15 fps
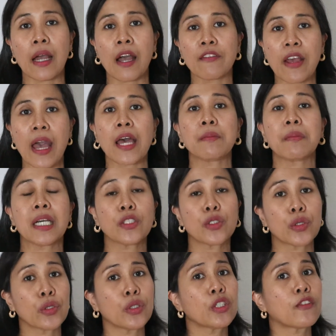I've had my
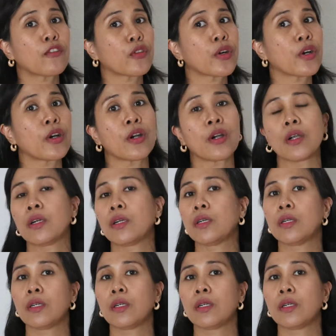students for